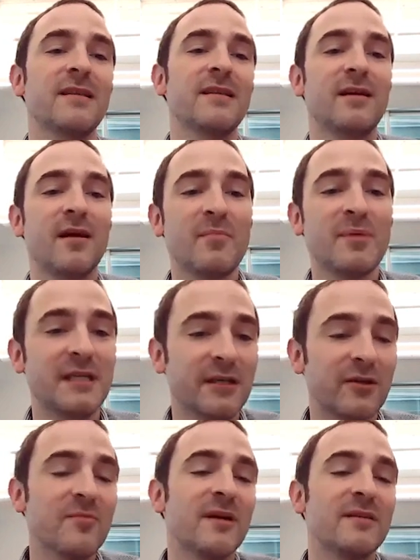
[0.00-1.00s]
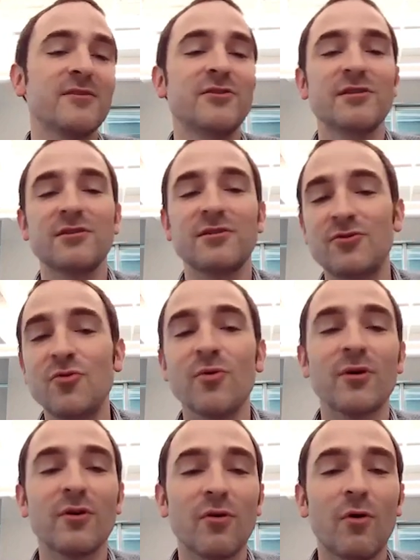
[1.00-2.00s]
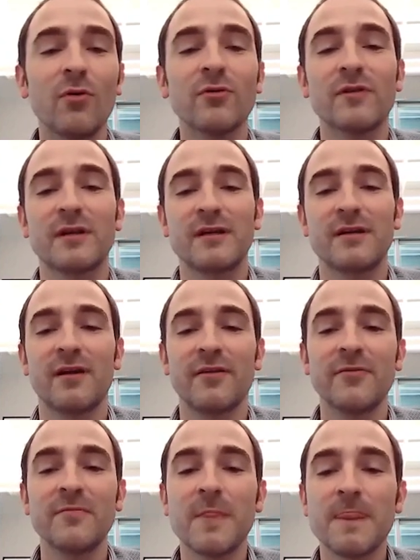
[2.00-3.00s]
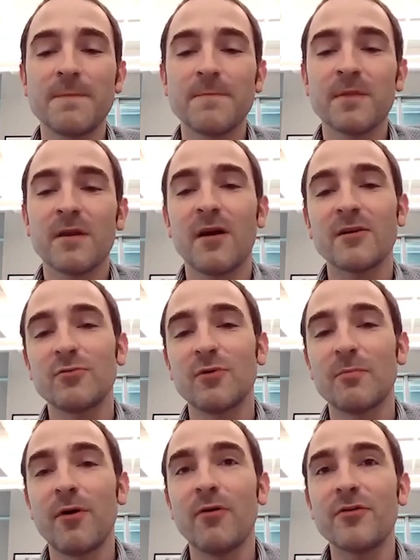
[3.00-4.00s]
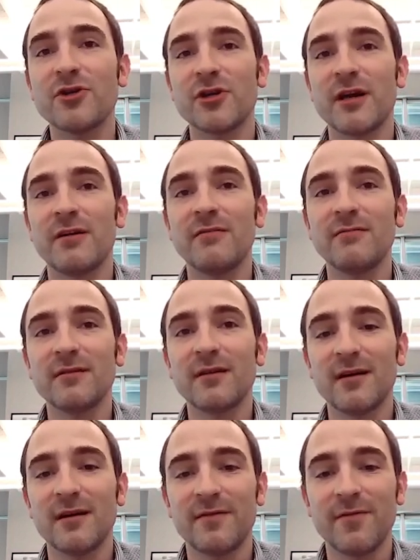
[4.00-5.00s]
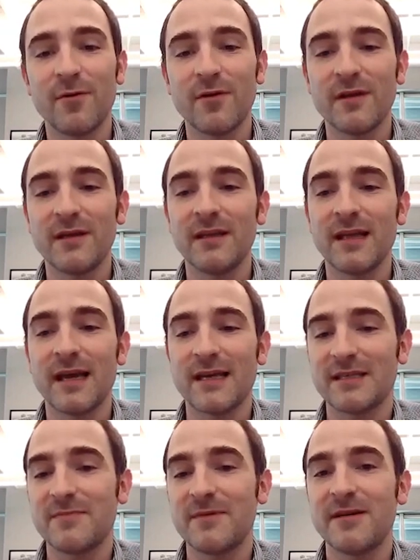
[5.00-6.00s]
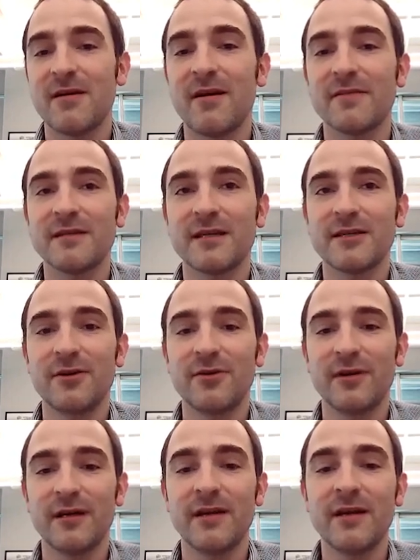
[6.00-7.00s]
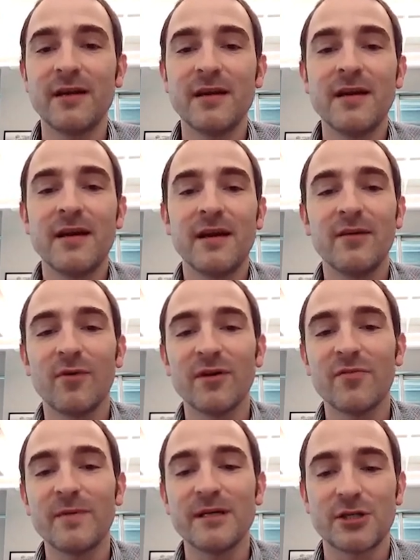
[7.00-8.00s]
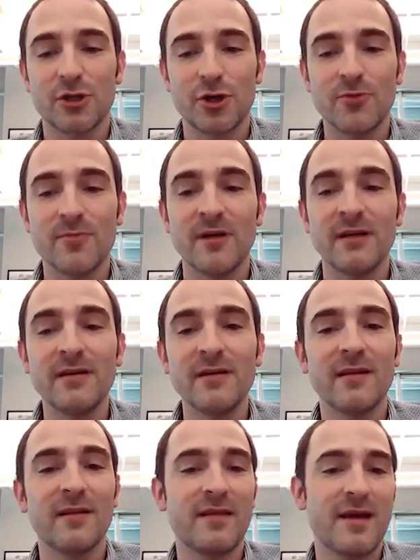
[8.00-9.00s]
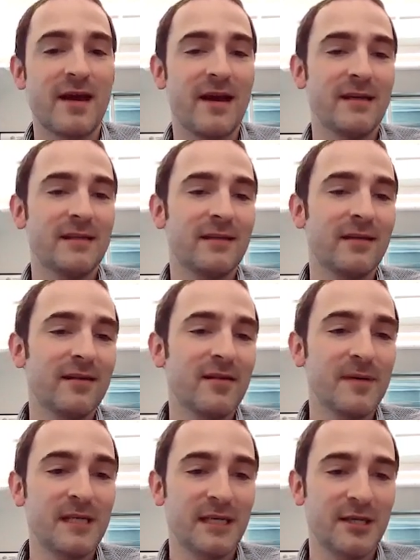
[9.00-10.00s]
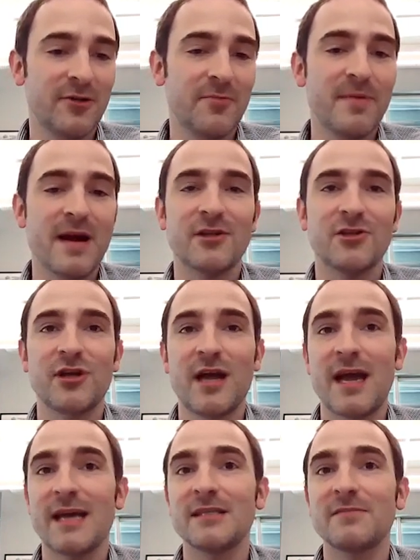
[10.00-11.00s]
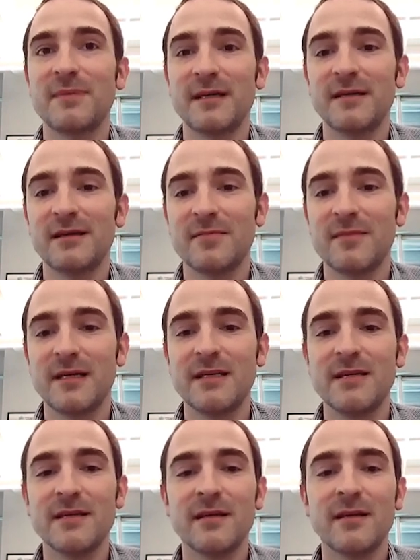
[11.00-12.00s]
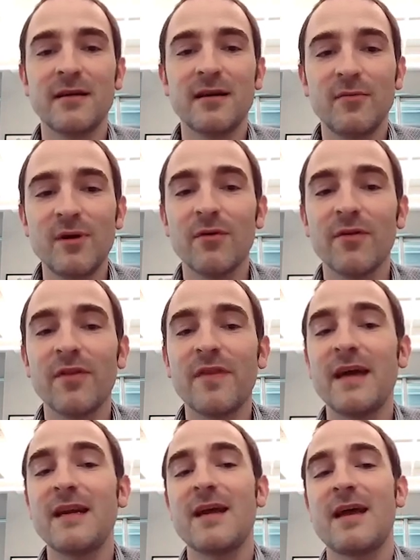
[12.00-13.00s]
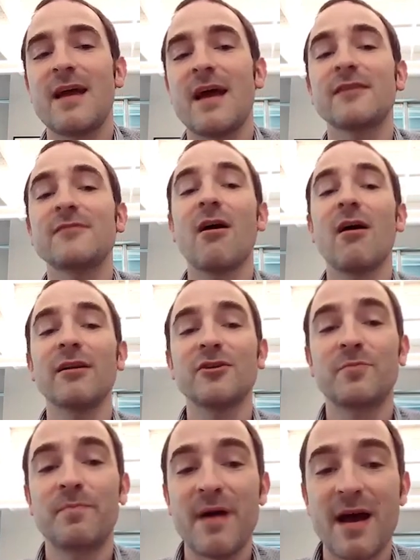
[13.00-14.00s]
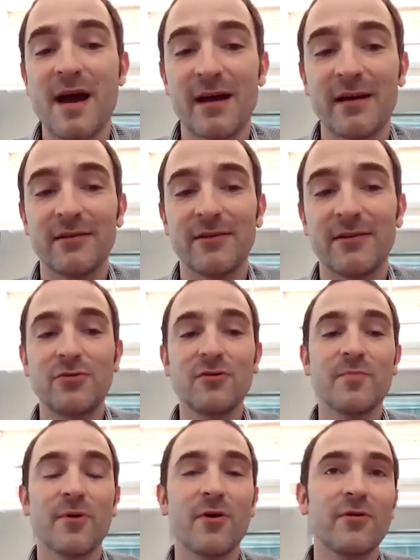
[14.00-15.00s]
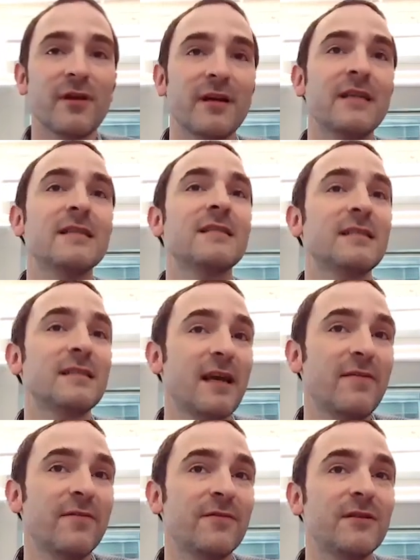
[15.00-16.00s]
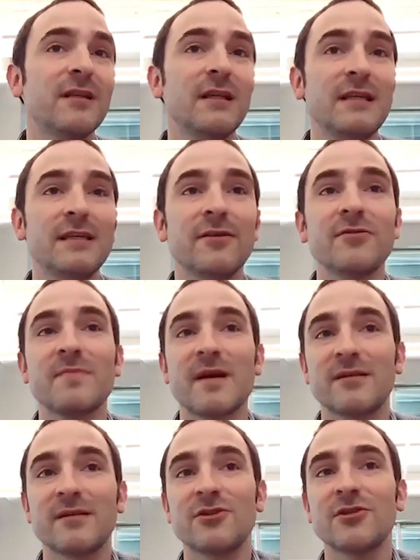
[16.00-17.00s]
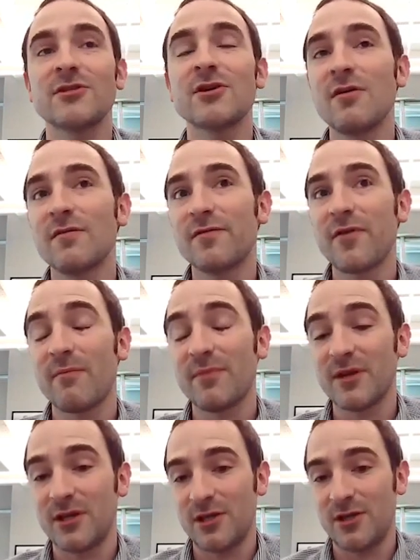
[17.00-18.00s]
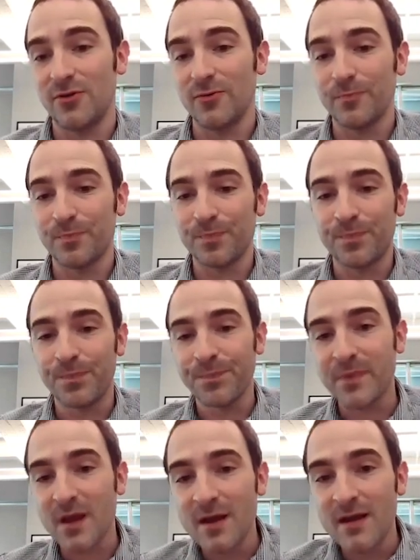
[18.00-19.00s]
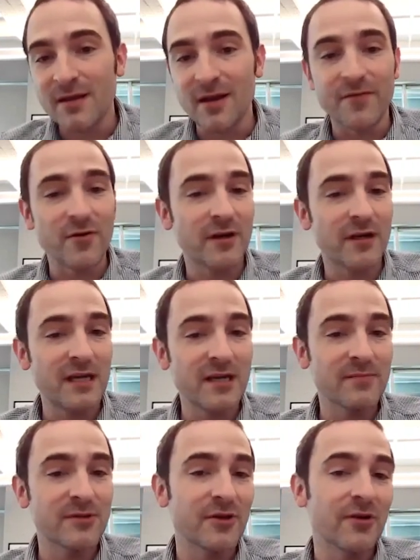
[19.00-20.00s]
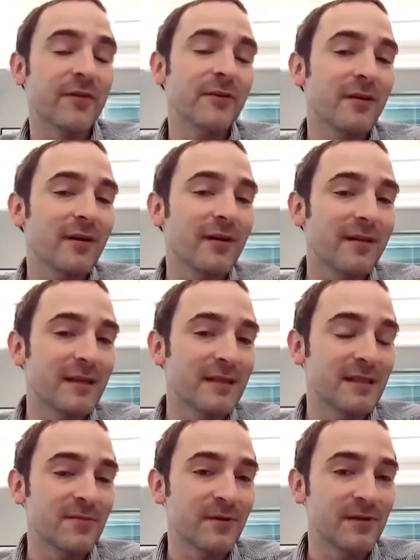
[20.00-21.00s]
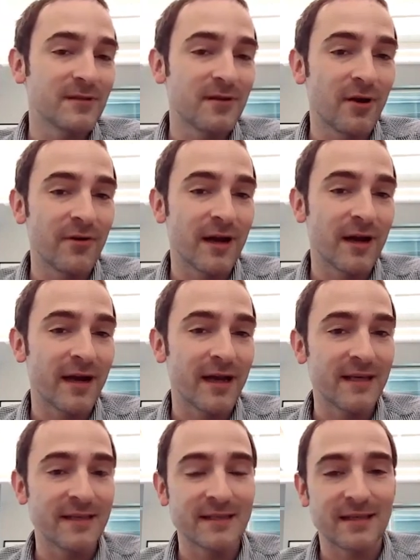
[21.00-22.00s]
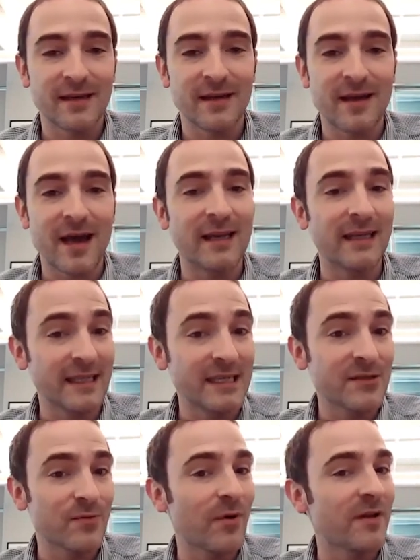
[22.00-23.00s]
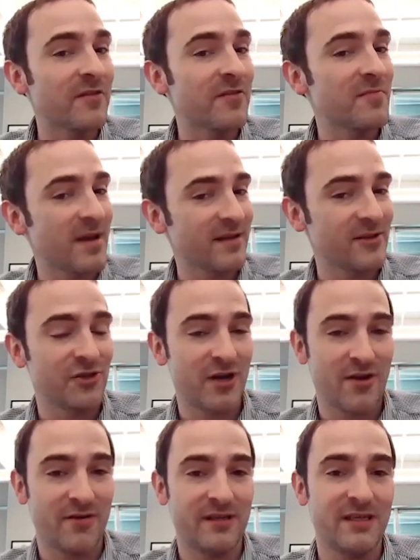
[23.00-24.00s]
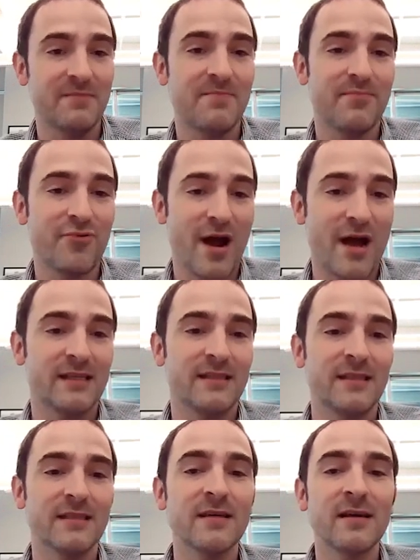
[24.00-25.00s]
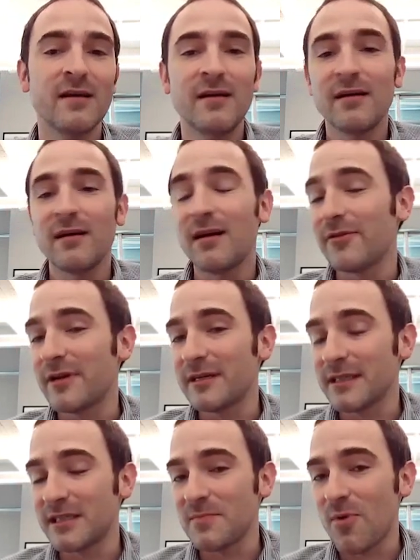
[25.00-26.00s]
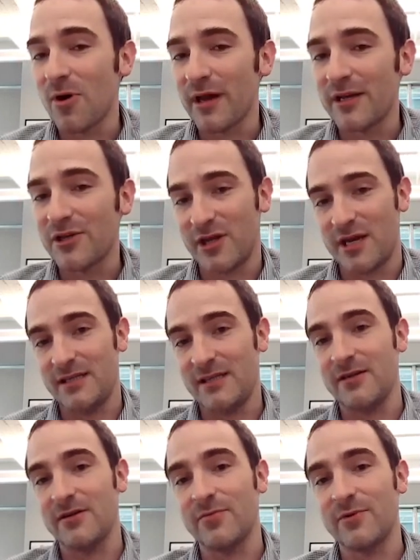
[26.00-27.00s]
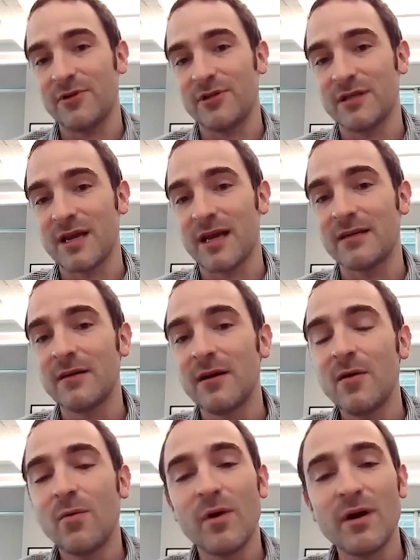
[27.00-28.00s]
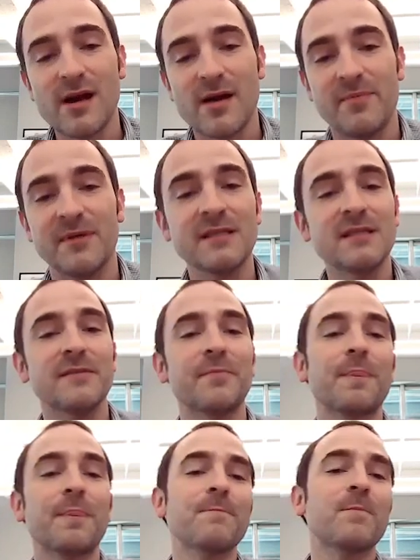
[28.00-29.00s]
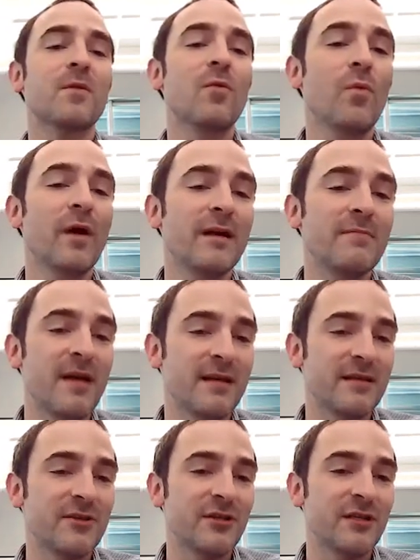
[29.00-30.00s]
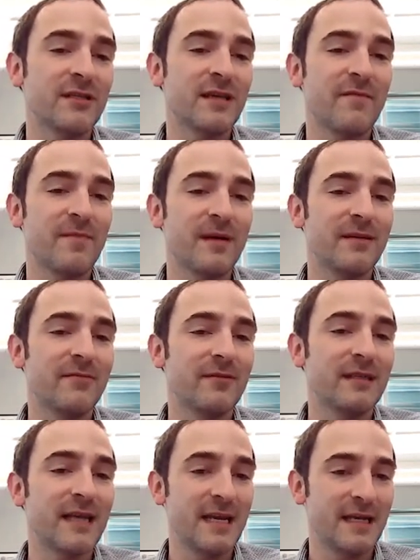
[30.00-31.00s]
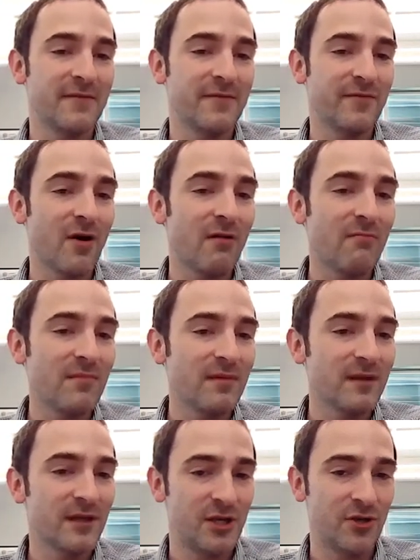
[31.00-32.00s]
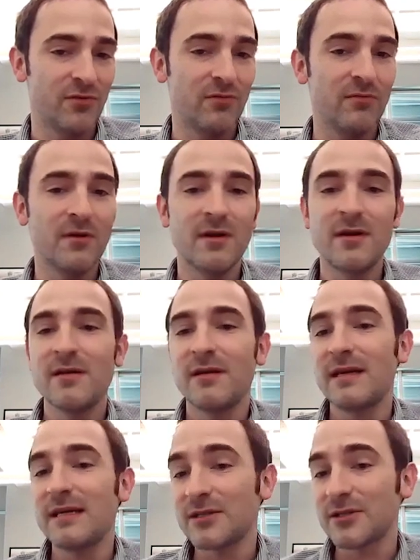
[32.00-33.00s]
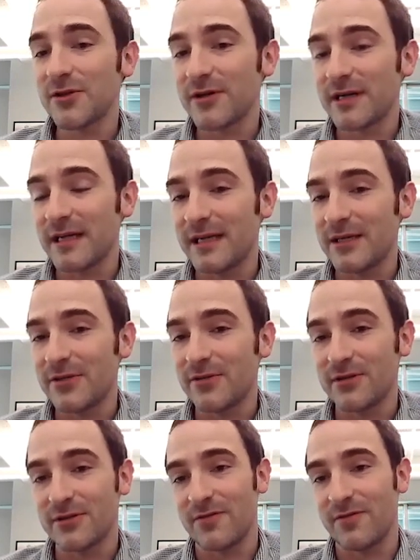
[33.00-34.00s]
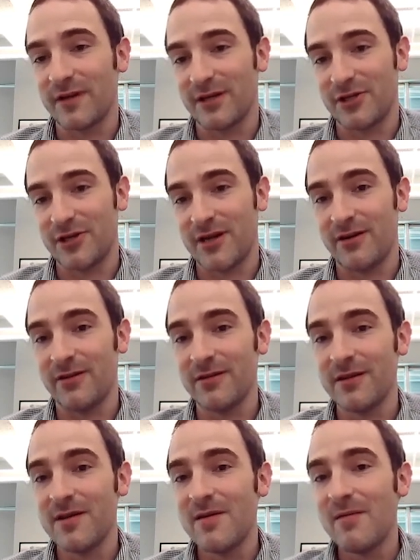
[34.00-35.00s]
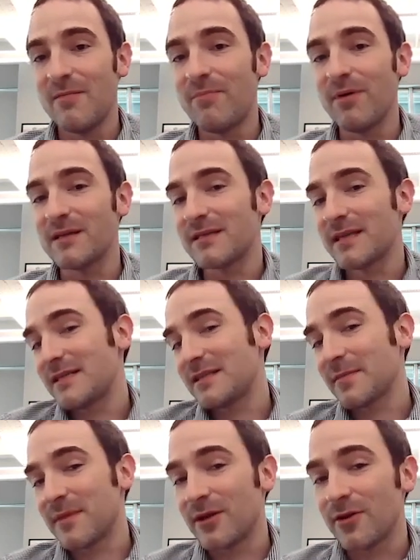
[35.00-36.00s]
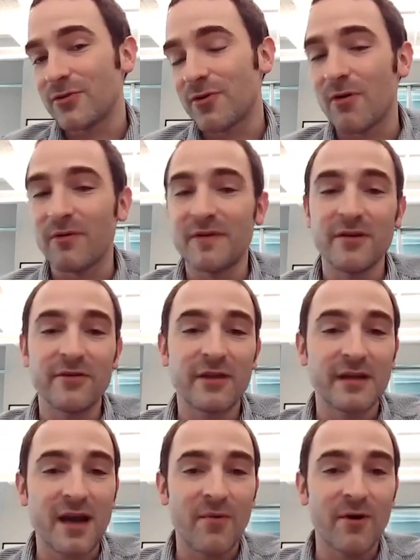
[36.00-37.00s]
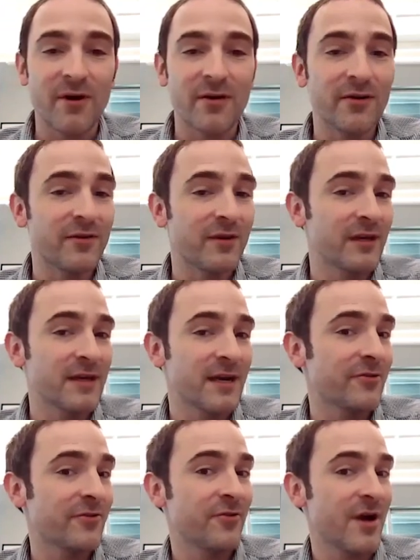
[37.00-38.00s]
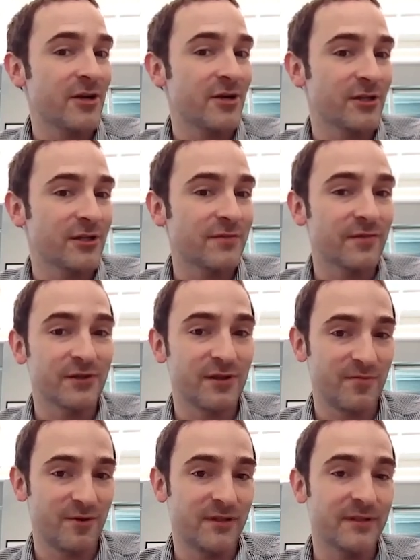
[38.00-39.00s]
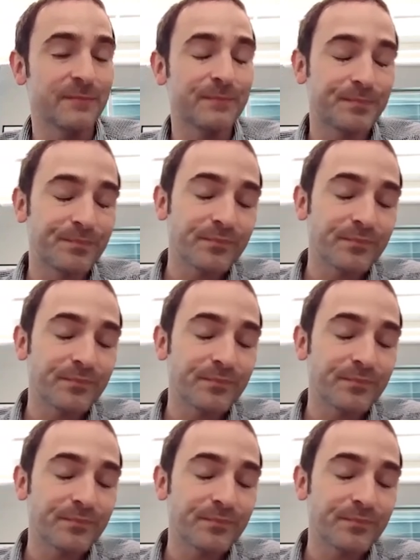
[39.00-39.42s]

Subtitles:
say that a particular message is newer or older than another. So we'll pull the channel for the last committed offset token. And once we determine that the particular batch has been committed, we will then acknowledge back to the broker that it is safe to delete those messages from the queue. Now, if you're a keen observer, this is what is known as at least once message guaranteed practices. There is a small edge case here, which is that what happens when messages have been taken from the queue, inserted into the Snowflake channel, but say something goes wrong with either the network or the connector crashes for some reason.